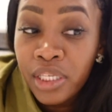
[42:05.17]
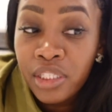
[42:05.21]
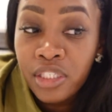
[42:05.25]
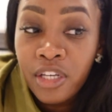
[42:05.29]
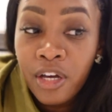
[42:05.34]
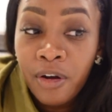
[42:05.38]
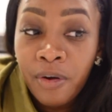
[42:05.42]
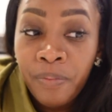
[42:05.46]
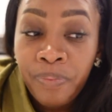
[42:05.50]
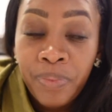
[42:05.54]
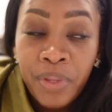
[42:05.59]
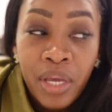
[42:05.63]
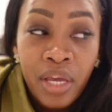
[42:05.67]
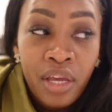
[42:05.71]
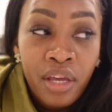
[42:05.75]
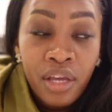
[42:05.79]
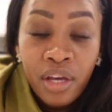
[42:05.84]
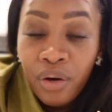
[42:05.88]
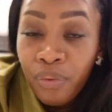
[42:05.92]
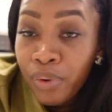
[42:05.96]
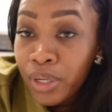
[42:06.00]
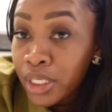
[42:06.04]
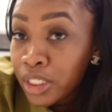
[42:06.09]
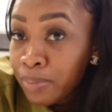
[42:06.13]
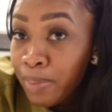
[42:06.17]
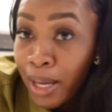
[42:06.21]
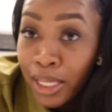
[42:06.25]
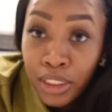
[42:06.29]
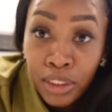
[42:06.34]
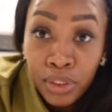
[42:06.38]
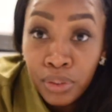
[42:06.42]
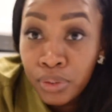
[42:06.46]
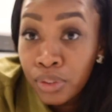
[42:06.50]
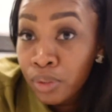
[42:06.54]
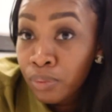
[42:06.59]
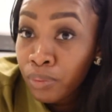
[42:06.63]
So we just about to
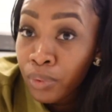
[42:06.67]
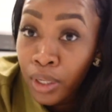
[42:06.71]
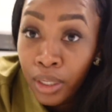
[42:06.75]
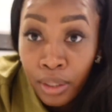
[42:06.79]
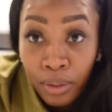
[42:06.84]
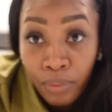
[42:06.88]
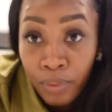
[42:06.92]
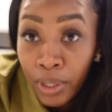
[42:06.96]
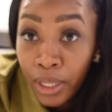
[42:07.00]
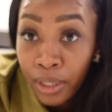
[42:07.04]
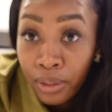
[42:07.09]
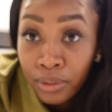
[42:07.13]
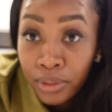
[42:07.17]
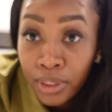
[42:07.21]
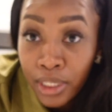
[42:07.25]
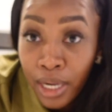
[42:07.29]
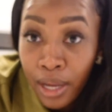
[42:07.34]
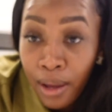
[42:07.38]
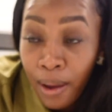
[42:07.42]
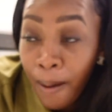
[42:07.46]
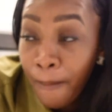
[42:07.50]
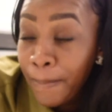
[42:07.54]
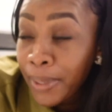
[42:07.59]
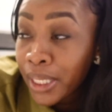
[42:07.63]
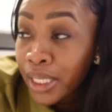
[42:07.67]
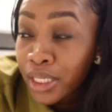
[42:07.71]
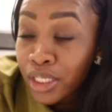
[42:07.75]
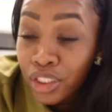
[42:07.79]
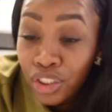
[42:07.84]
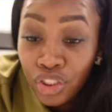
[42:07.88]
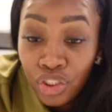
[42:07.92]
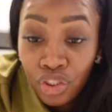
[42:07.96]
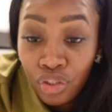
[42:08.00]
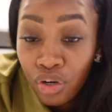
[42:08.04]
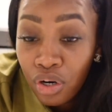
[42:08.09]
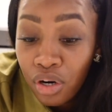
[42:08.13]
do some running around, child,
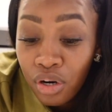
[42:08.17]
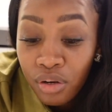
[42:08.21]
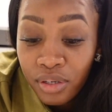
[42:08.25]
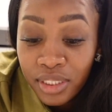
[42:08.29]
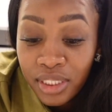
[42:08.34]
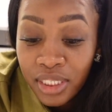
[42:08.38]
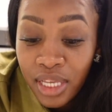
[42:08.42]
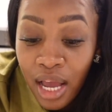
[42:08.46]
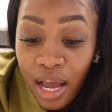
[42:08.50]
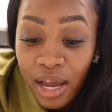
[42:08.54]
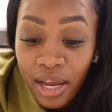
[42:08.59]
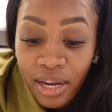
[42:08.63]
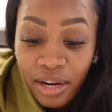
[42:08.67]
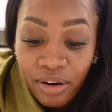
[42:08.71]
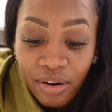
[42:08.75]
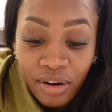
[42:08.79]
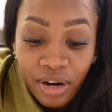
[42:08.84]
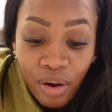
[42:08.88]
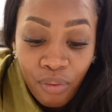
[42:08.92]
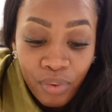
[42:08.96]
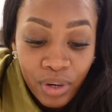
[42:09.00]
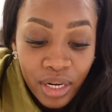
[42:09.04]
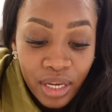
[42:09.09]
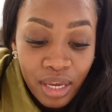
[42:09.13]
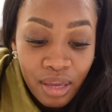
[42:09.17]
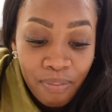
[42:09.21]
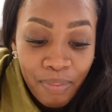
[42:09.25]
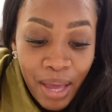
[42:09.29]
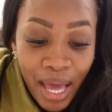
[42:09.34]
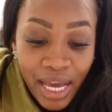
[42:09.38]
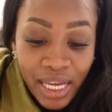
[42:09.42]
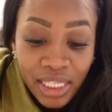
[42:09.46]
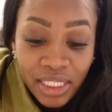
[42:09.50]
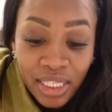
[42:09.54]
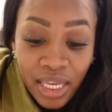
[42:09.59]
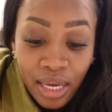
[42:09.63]
because your girl is tired and I want to get
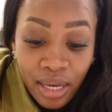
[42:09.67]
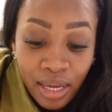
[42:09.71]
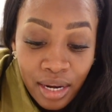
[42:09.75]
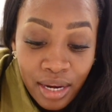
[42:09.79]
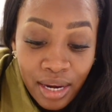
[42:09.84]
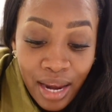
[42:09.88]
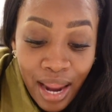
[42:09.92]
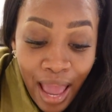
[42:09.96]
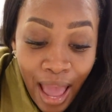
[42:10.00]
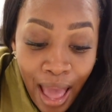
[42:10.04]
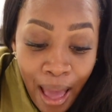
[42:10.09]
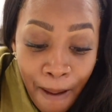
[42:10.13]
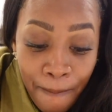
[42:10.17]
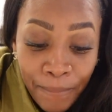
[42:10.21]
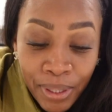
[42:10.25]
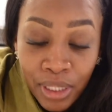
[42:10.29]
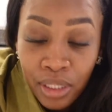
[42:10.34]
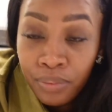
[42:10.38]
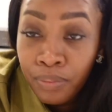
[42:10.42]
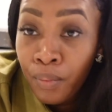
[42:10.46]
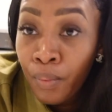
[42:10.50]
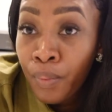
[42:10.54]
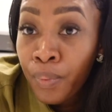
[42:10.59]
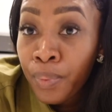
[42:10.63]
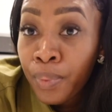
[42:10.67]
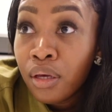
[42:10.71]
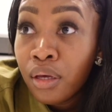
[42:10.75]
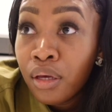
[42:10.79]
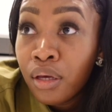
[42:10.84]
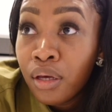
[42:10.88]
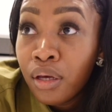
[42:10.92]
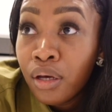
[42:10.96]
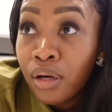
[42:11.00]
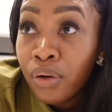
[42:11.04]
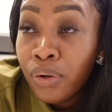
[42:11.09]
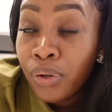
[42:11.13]
back and take a nap
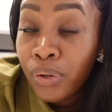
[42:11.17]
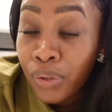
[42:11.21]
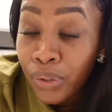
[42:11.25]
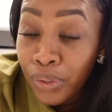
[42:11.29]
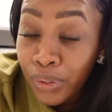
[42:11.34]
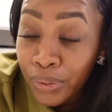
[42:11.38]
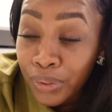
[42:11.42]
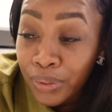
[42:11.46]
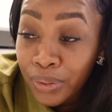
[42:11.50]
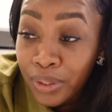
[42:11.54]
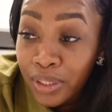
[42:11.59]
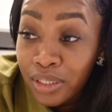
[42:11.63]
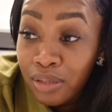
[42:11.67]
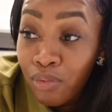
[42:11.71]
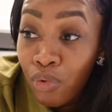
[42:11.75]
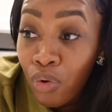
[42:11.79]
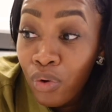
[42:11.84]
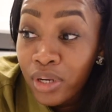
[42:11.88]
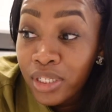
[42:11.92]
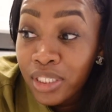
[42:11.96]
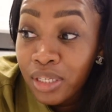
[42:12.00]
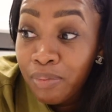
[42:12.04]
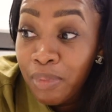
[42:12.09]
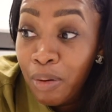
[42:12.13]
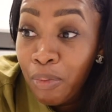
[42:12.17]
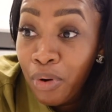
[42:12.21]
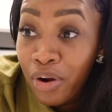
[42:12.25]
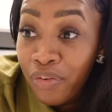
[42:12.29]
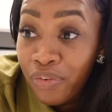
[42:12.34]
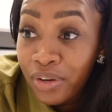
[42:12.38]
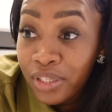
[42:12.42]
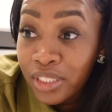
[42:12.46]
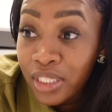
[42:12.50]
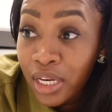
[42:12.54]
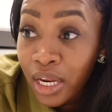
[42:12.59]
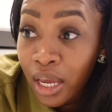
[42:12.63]
because I'm going to see my
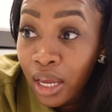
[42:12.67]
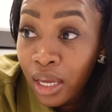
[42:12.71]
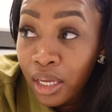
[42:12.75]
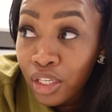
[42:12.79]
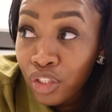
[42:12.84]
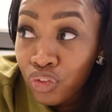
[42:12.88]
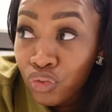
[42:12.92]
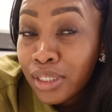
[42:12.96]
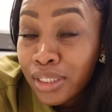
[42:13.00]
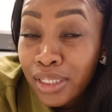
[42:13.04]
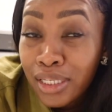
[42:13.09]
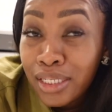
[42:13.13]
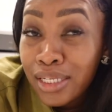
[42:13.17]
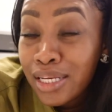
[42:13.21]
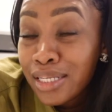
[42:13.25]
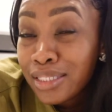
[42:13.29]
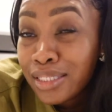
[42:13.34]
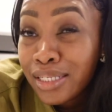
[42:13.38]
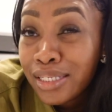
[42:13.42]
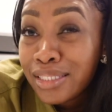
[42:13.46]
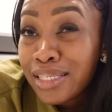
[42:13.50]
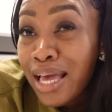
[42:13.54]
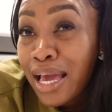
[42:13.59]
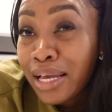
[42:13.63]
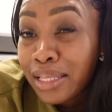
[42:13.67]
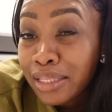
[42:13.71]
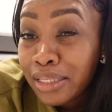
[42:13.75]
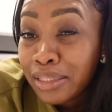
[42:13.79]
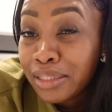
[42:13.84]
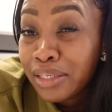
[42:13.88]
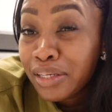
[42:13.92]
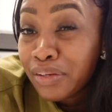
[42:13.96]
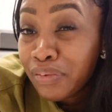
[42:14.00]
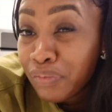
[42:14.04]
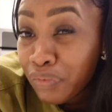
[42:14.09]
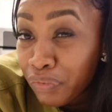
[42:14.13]
boyfriend tonight. And he doesn't exactly
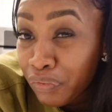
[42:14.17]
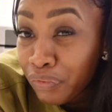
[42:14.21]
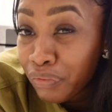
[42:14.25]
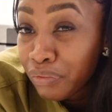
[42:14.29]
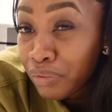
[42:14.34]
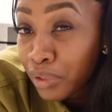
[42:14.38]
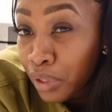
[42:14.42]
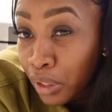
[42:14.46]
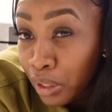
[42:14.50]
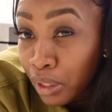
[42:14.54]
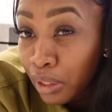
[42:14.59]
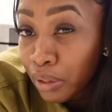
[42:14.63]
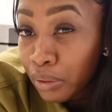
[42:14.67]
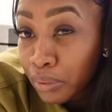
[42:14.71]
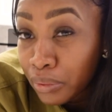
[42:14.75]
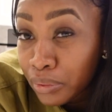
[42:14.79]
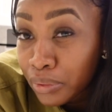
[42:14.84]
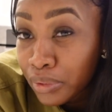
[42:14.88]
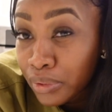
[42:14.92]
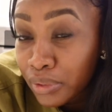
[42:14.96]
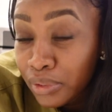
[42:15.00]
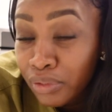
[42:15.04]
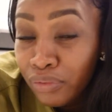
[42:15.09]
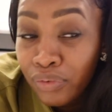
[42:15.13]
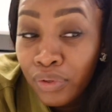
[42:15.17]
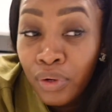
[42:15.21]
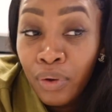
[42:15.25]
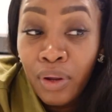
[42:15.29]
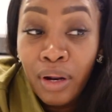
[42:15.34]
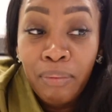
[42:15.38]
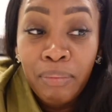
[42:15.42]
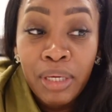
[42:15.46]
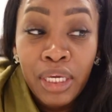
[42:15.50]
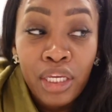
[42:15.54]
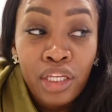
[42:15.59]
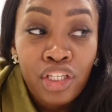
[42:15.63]
live close, if you know what
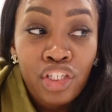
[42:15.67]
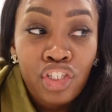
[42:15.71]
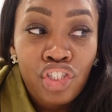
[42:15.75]
I mean.